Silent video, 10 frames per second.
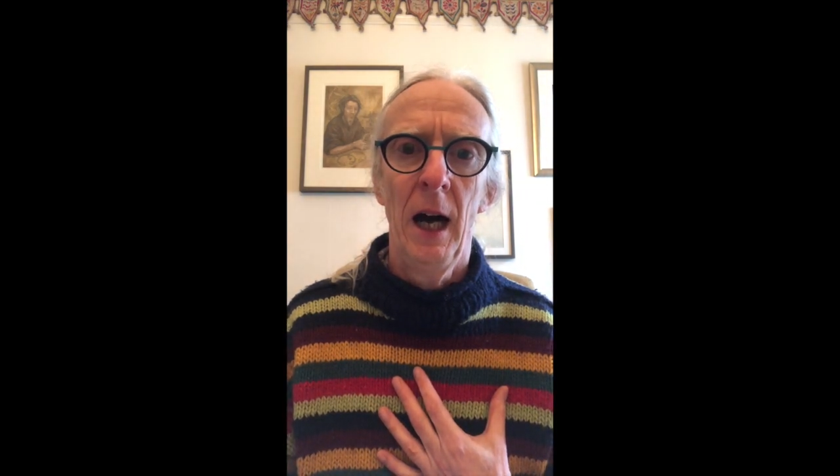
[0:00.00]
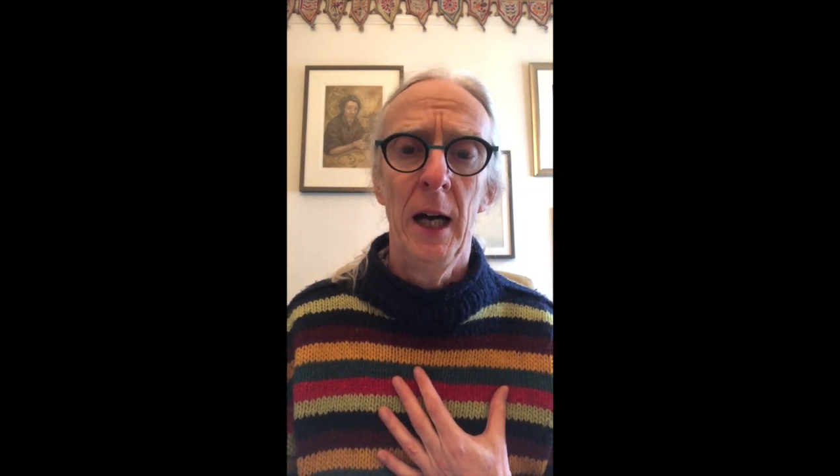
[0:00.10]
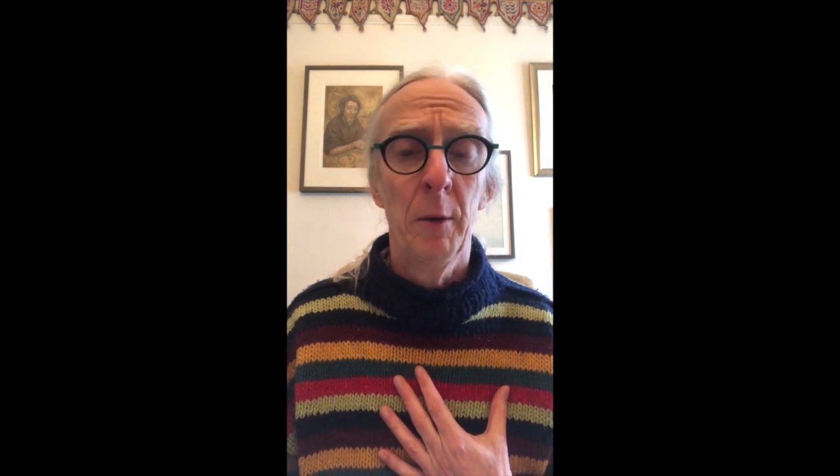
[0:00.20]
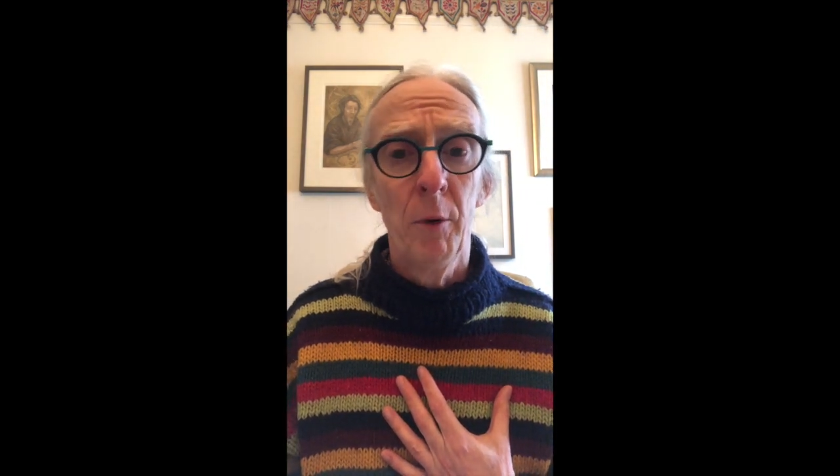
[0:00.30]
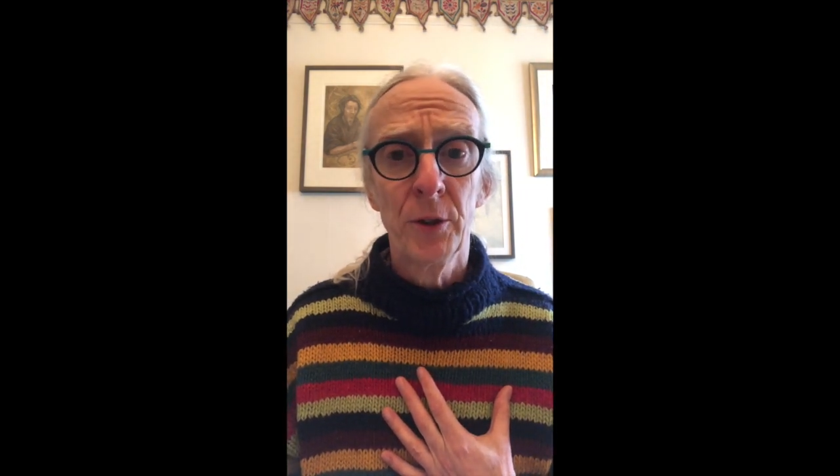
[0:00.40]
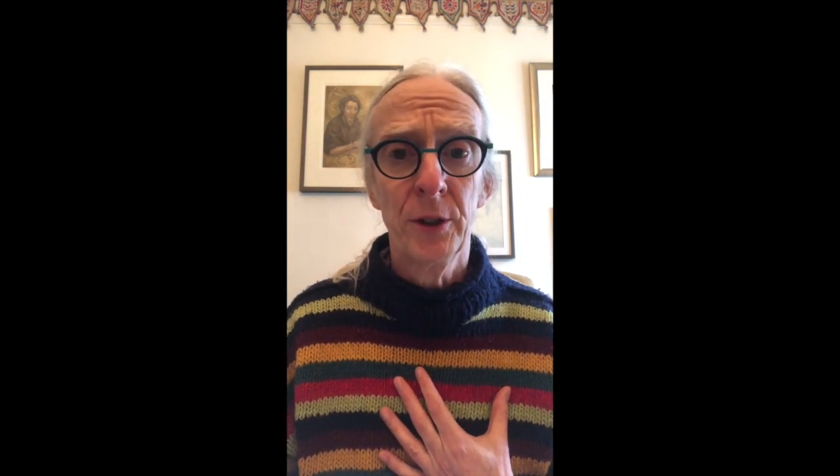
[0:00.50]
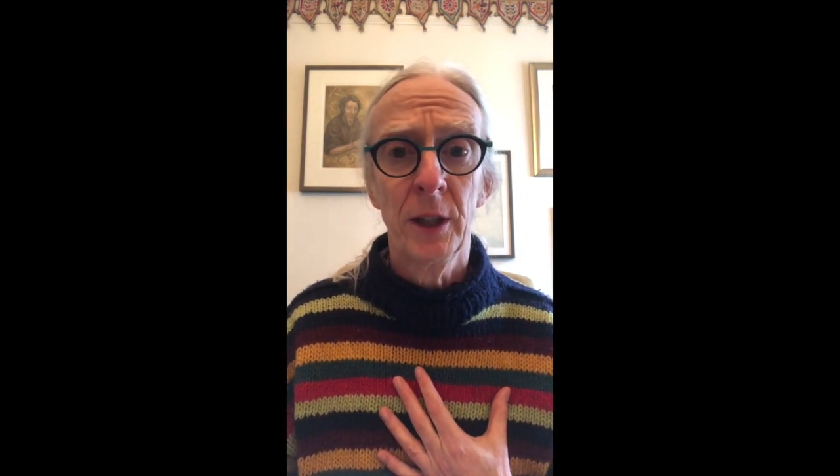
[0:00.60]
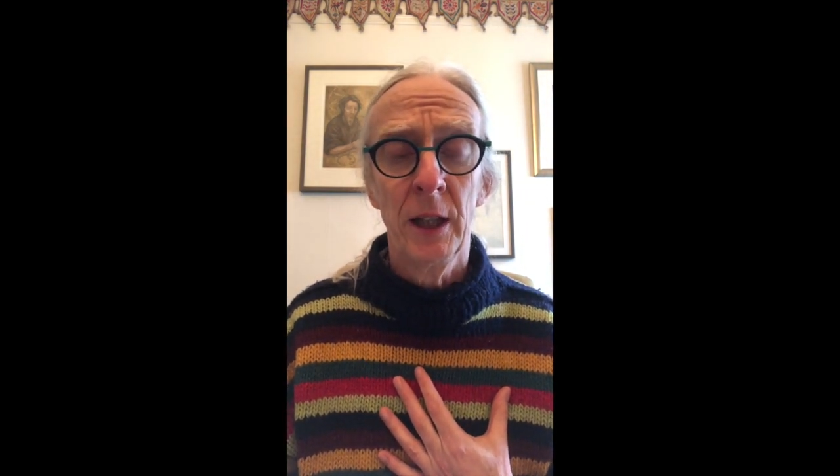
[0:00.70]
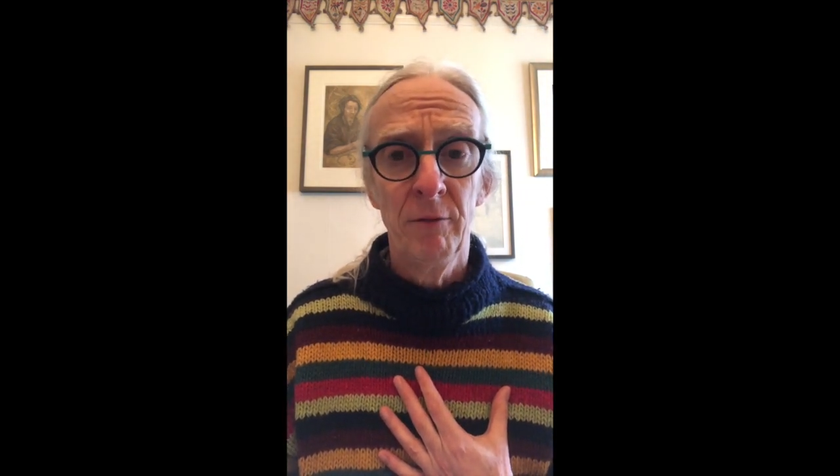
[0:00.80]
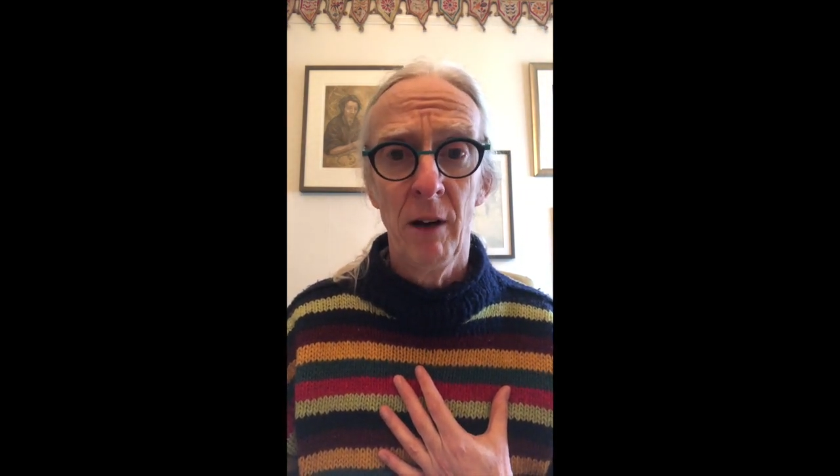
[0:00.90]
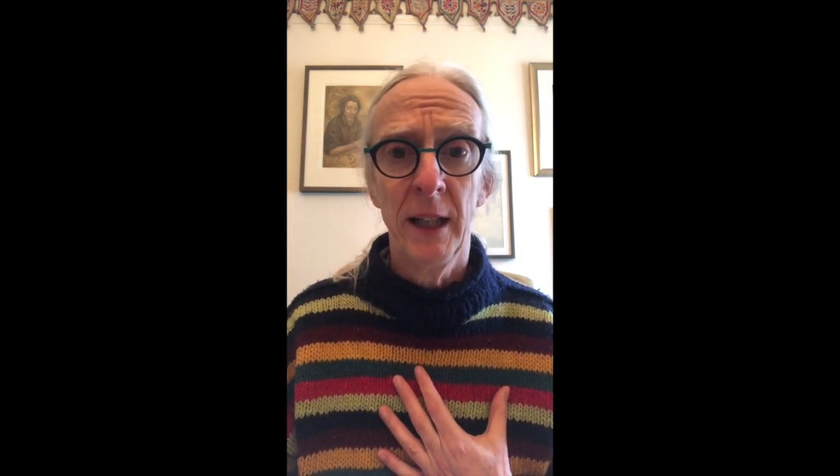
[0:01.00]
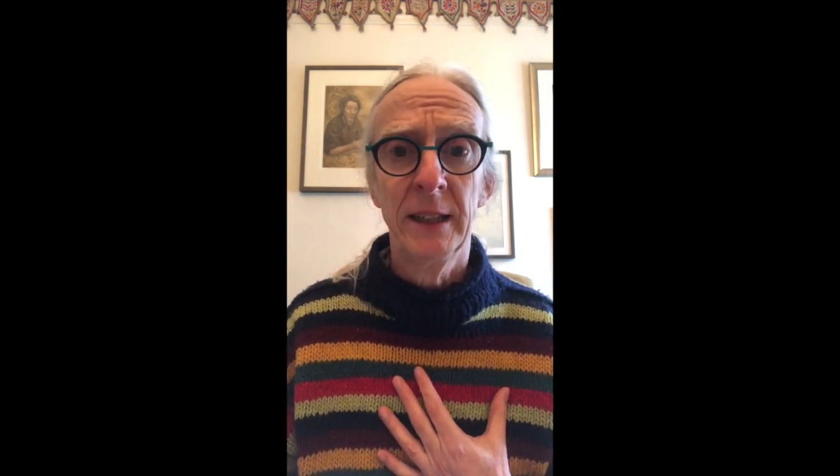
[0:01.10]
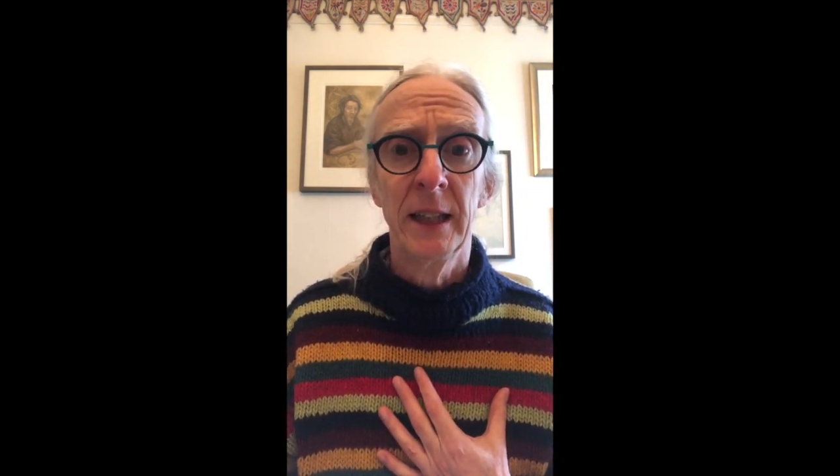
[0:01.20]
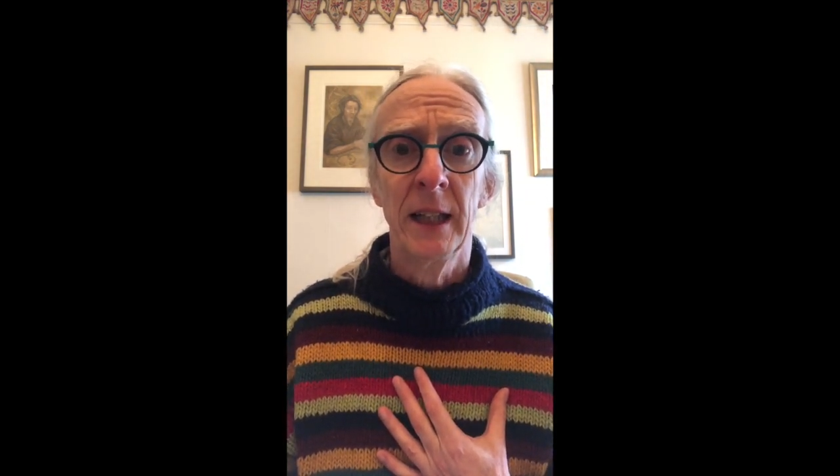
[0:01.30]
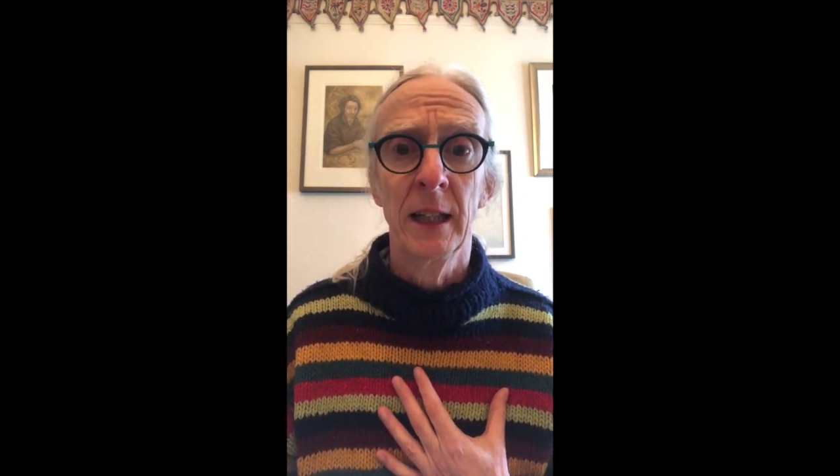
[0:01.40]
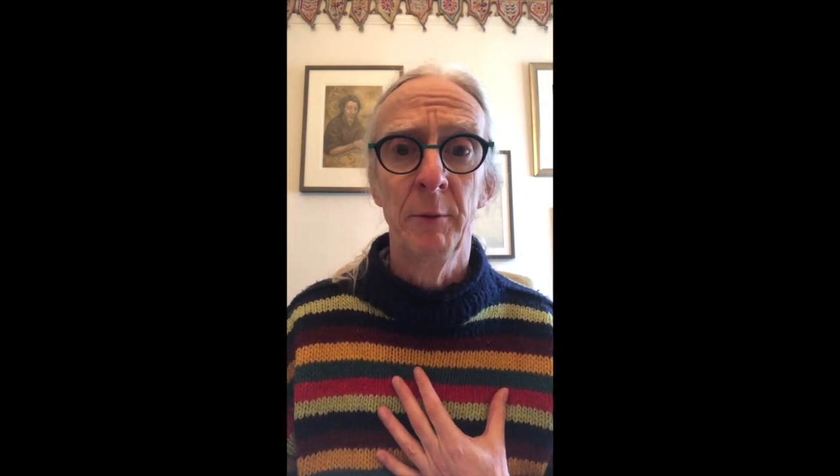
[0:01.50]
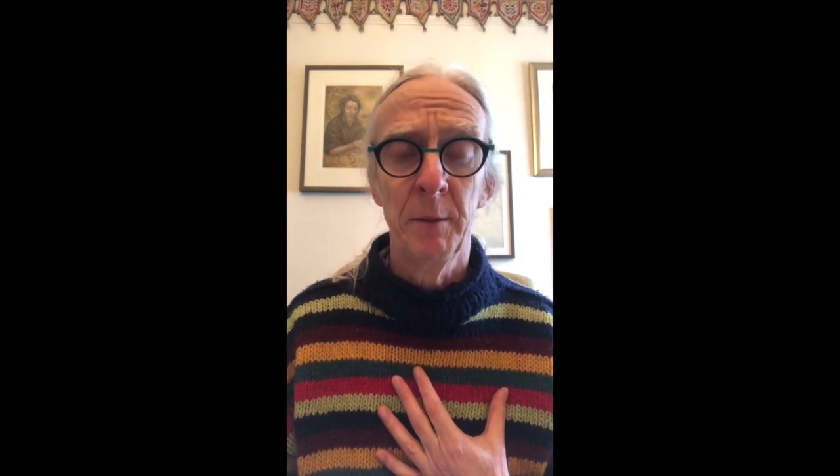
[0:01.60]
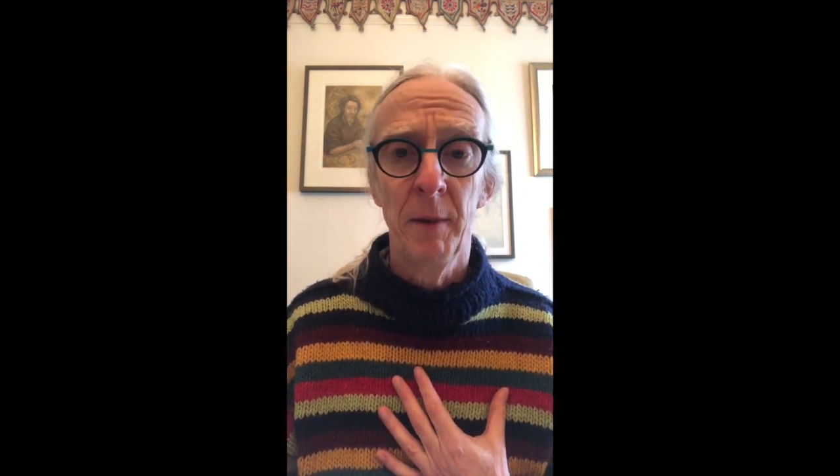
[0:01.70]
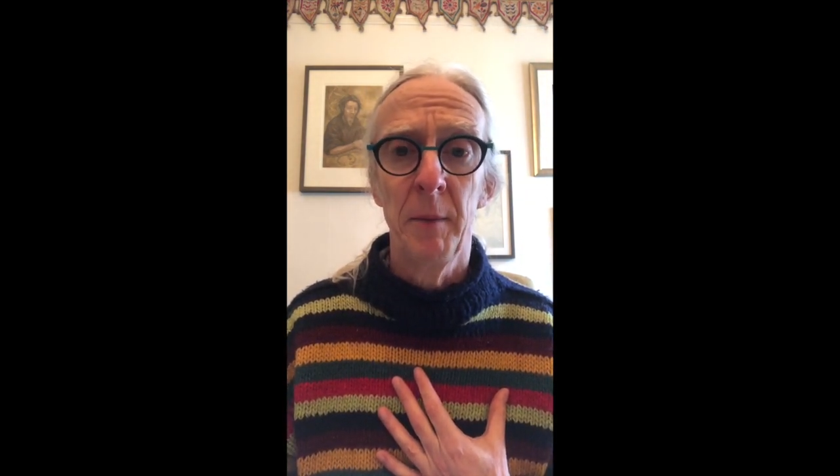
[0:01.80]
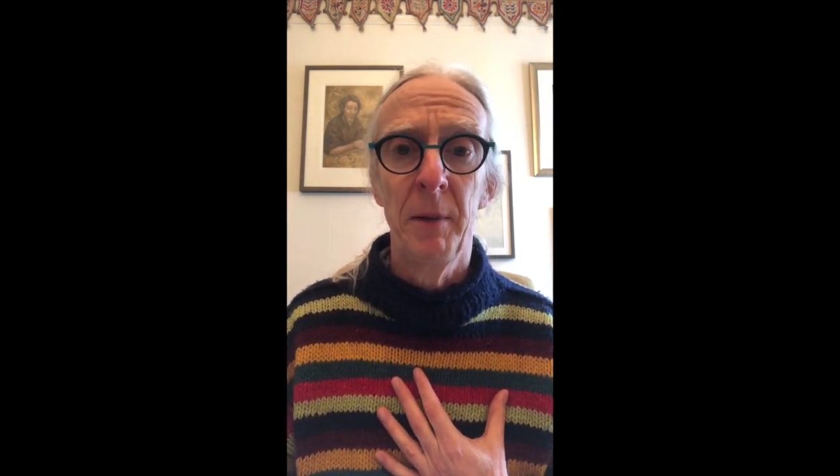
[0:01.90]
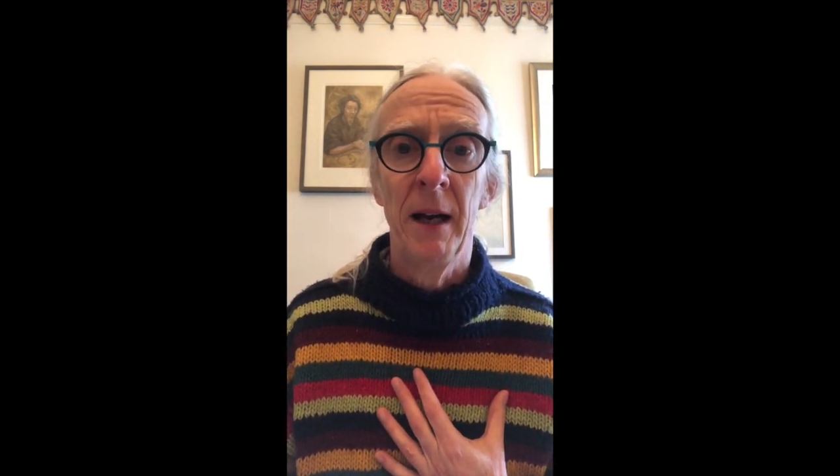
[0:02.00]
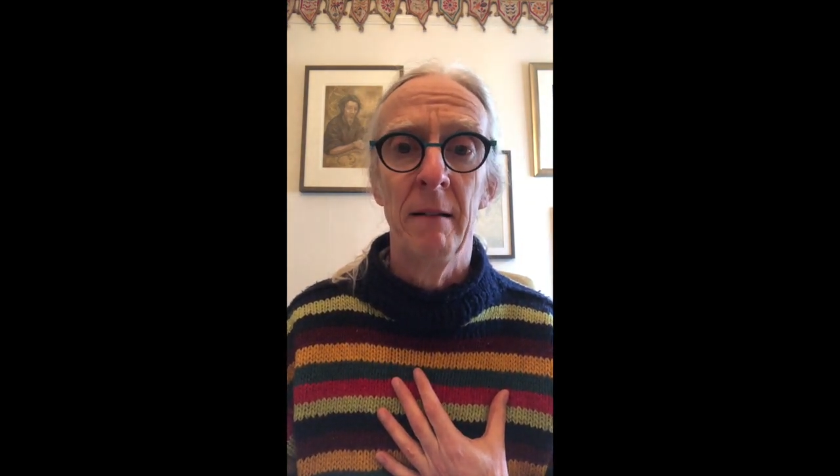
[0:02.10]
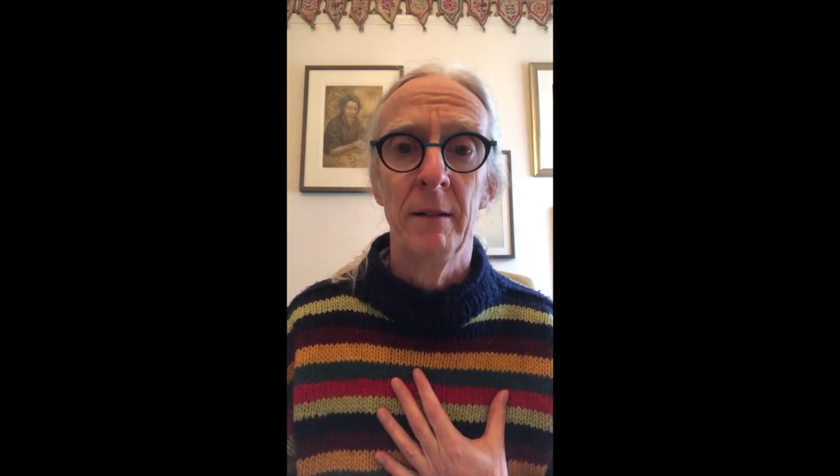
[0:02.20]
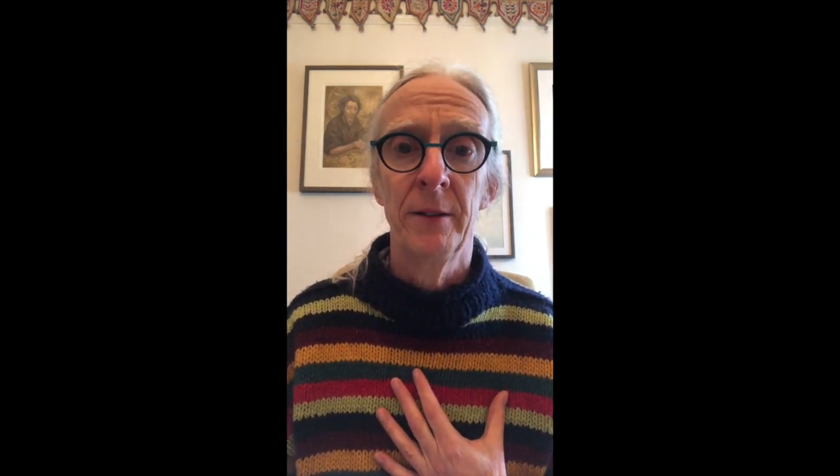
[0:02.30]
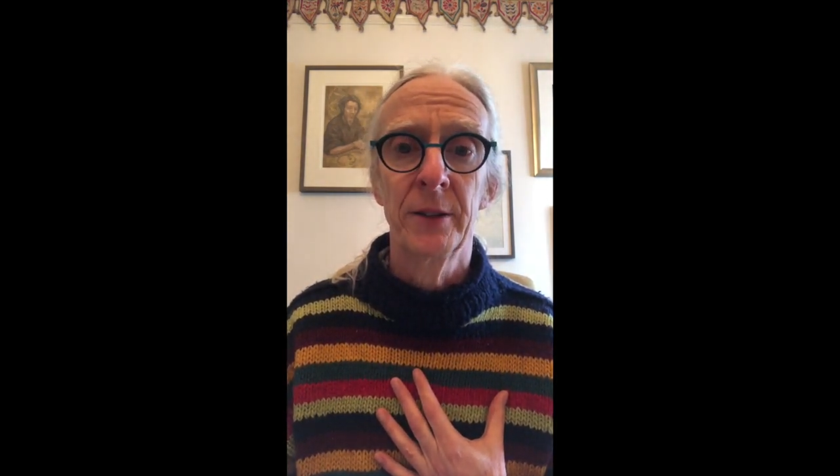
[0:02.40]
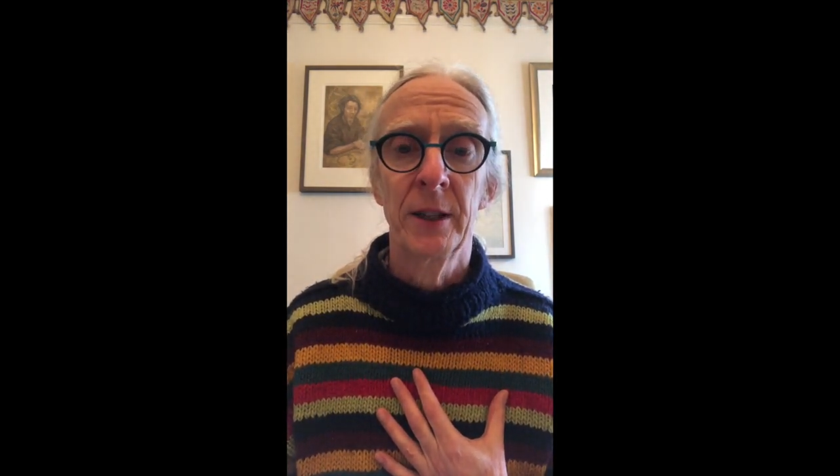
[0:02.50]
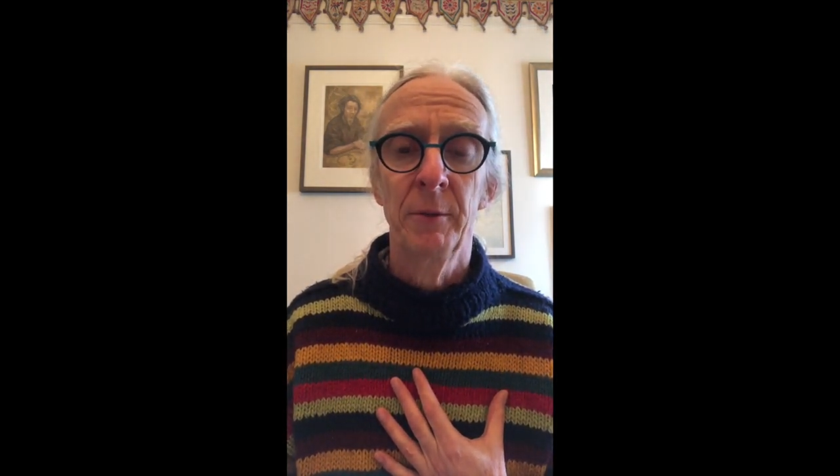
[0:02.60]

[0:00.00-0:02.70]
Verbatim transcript: it wasn't in writing with my parents,